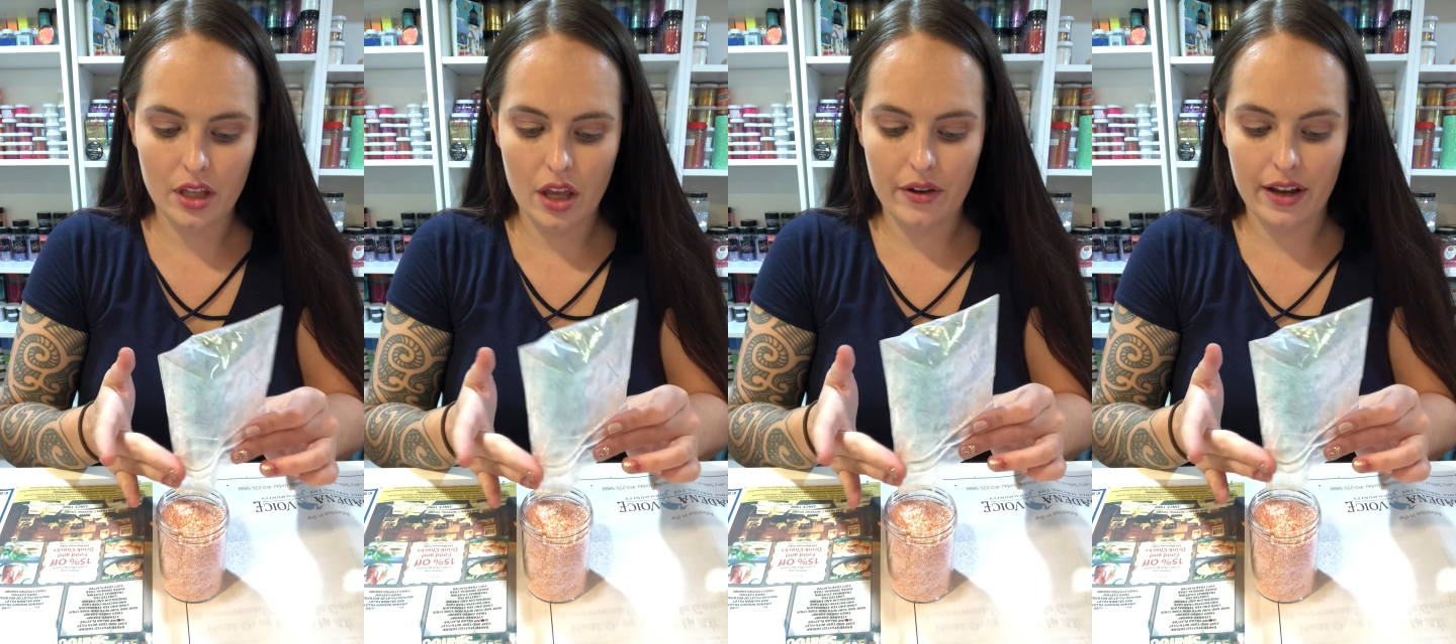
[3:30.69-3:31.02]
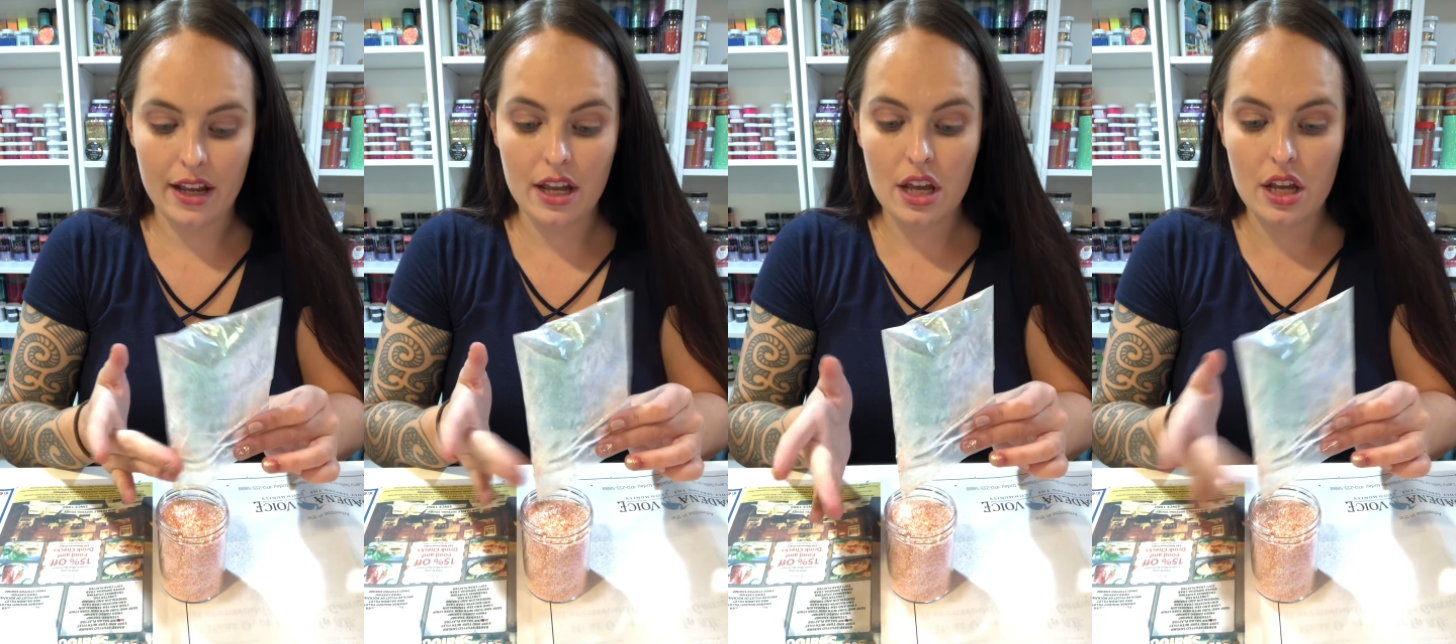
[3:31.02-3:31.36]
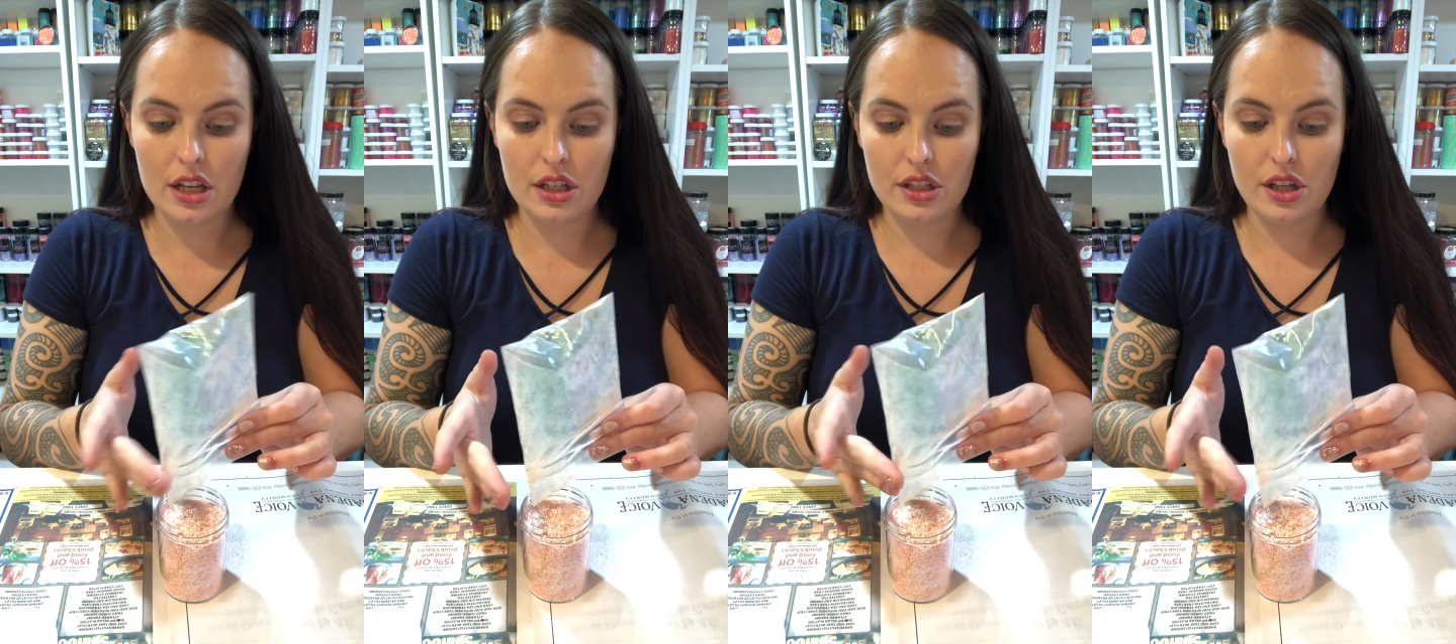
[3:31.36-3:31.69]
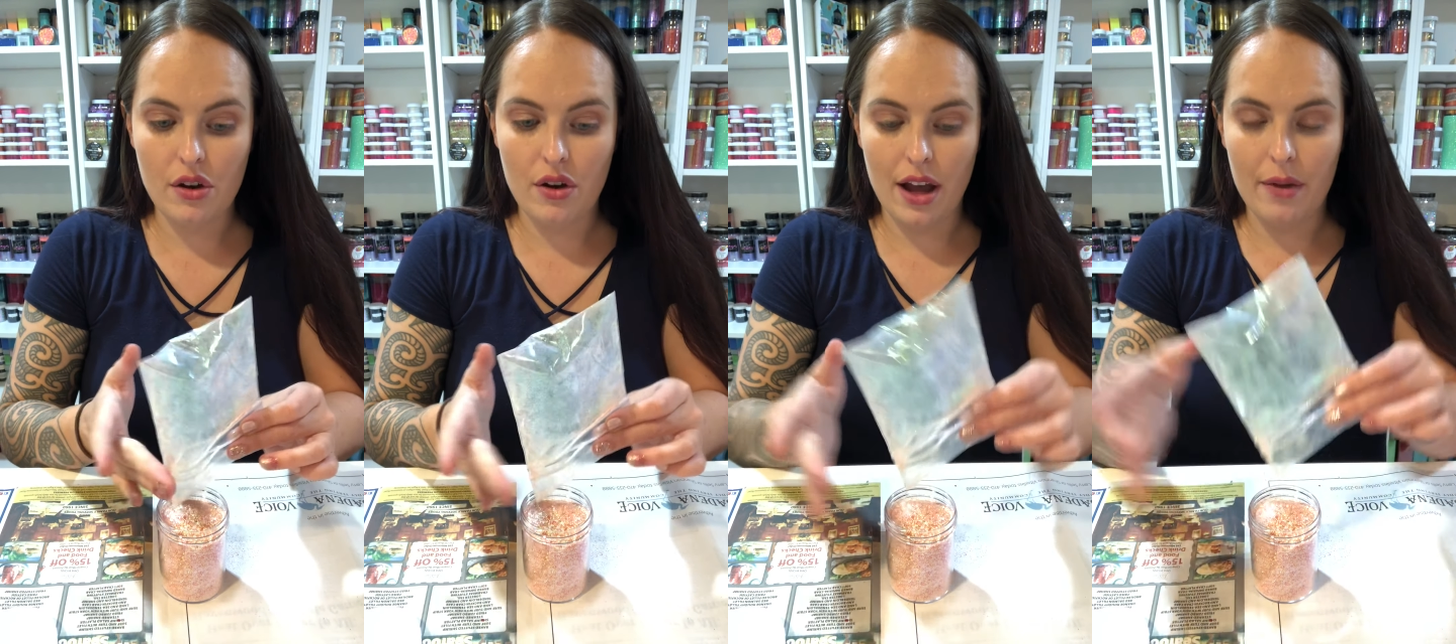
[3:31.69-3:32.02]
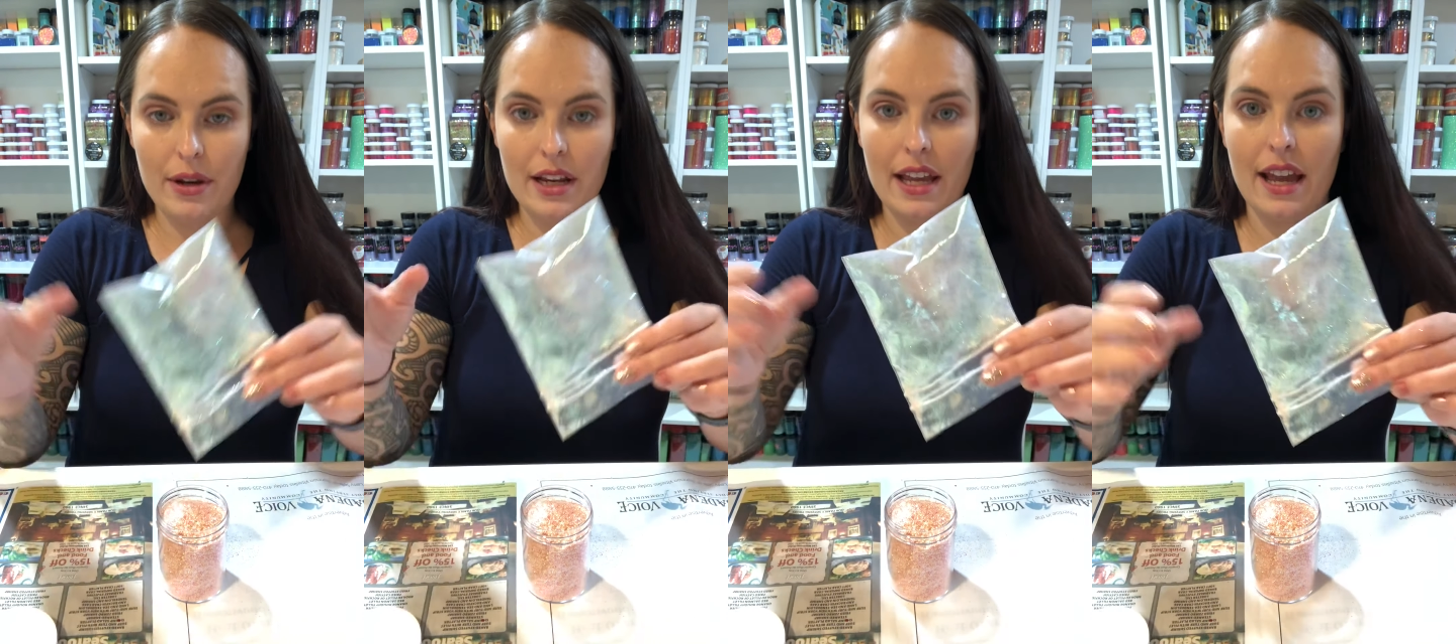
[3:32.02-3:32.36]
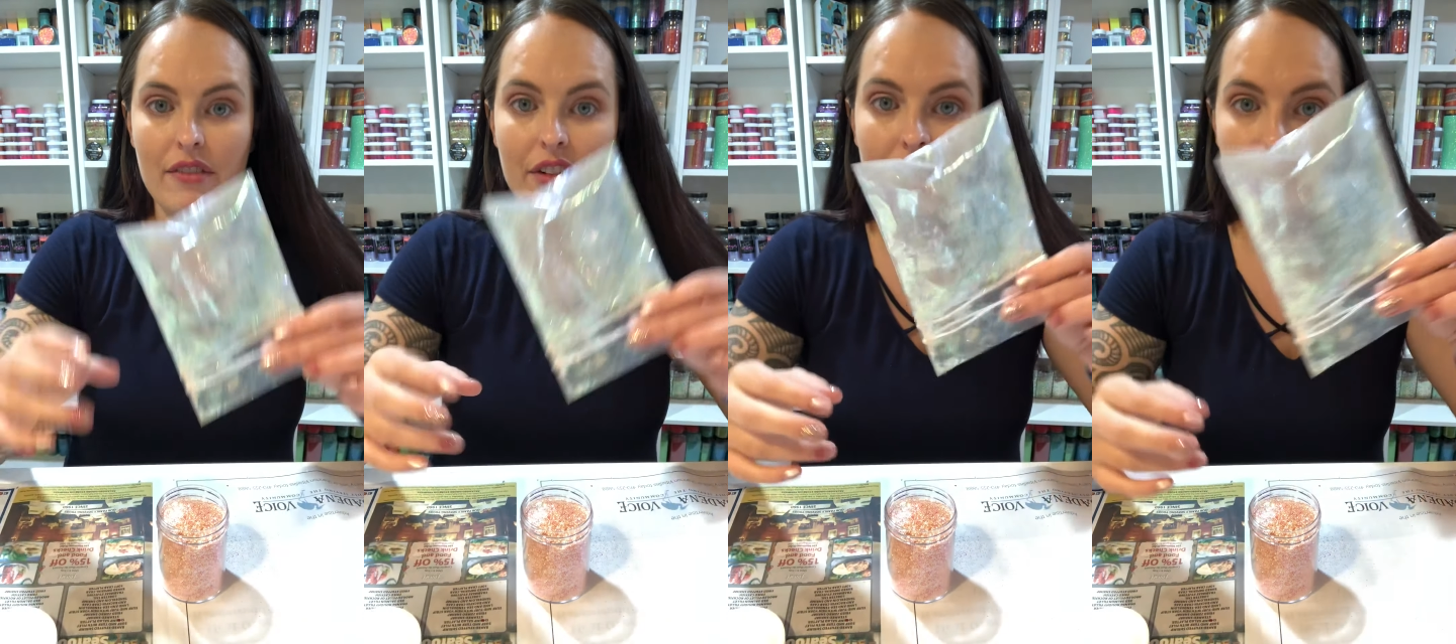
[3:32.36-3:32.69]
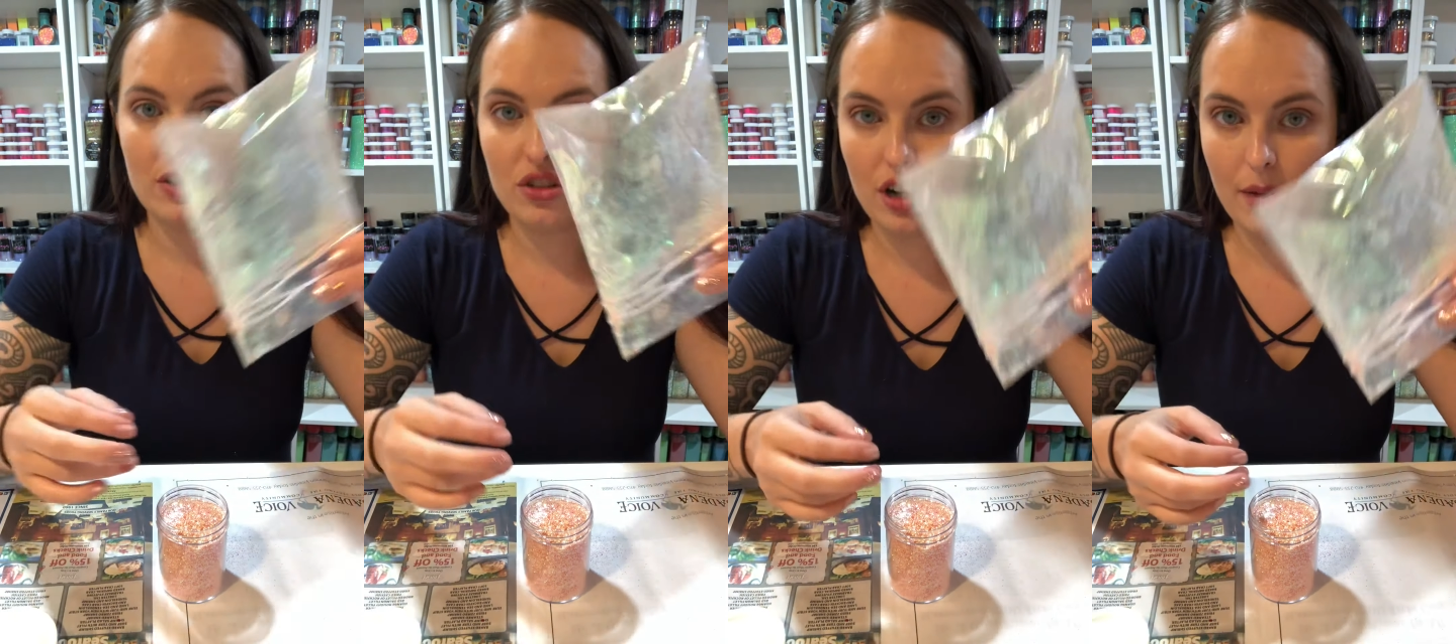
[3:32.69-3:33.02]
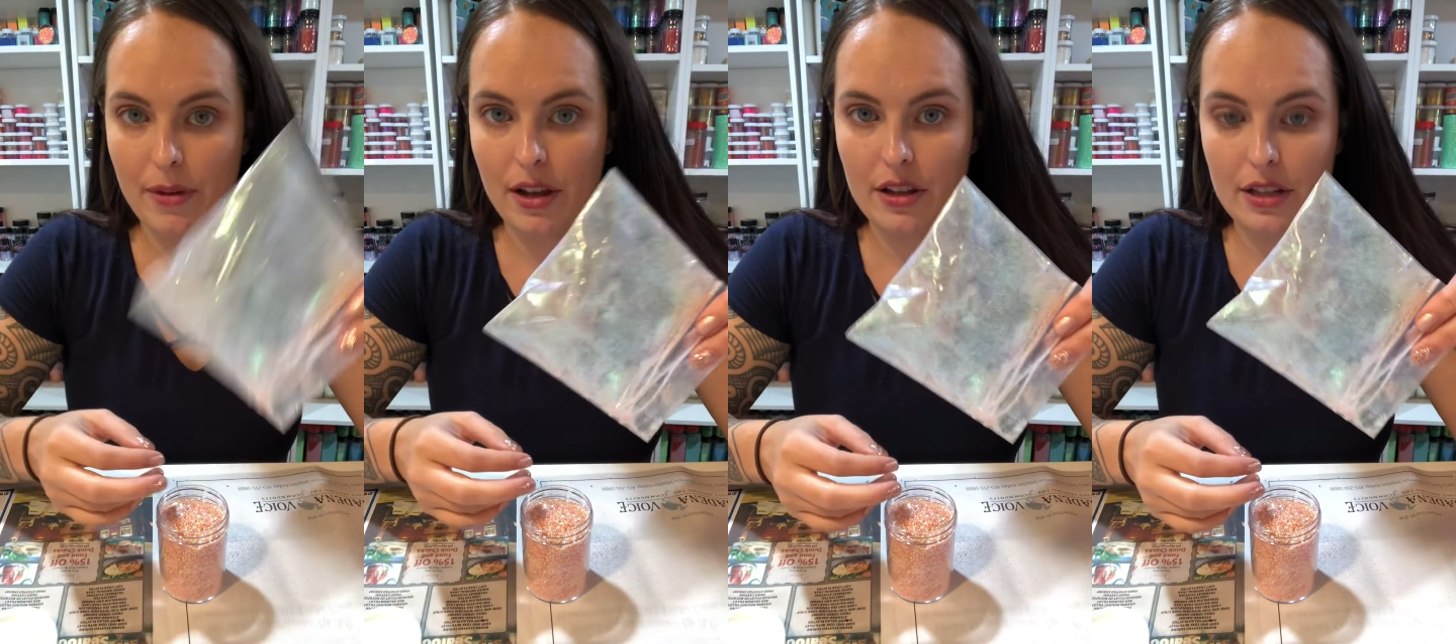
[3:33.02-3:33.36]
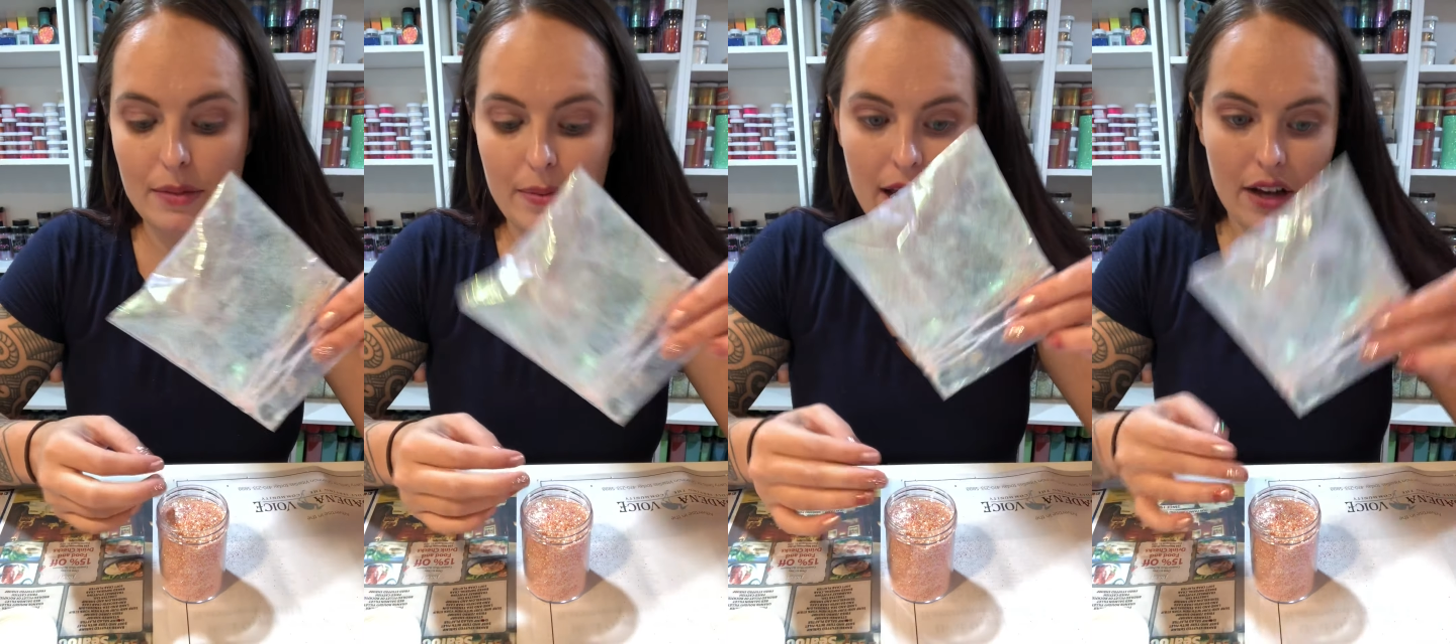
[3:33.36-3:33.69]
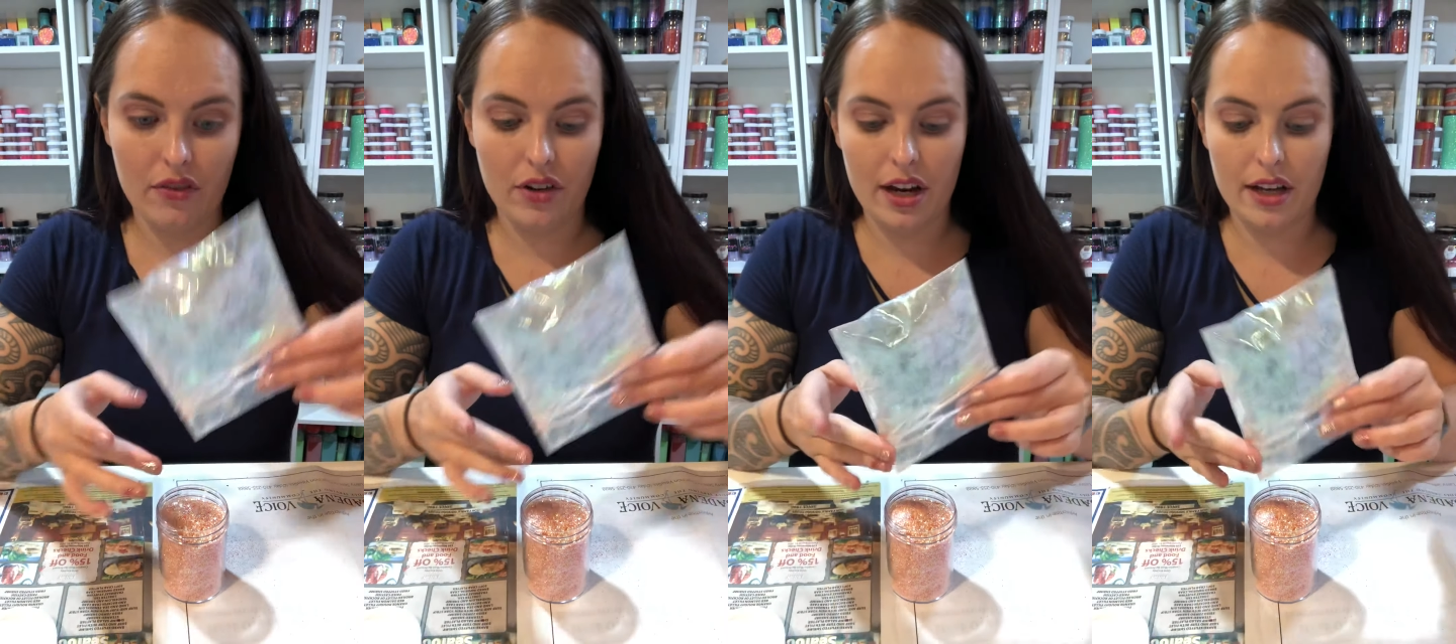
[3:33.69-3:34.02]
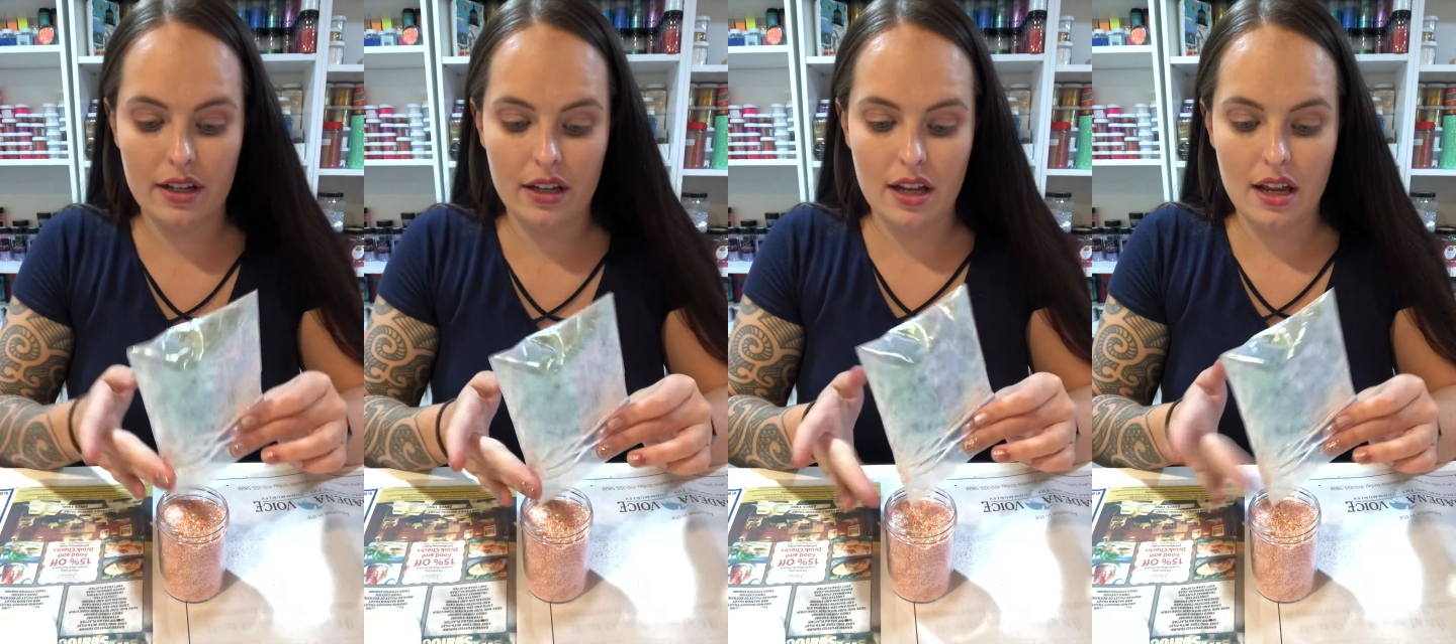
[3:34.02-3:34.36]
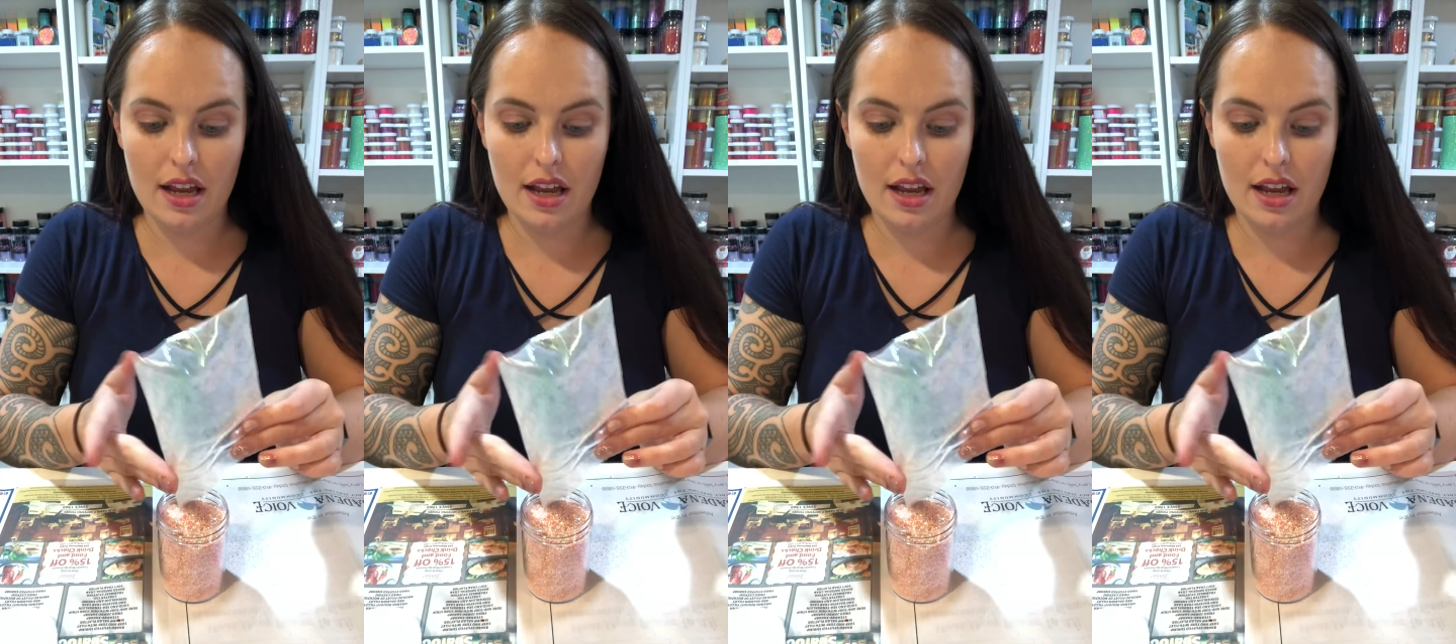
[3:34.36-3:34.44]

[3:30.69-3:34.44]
okay, so I wanna get every last drop out of this bag, right?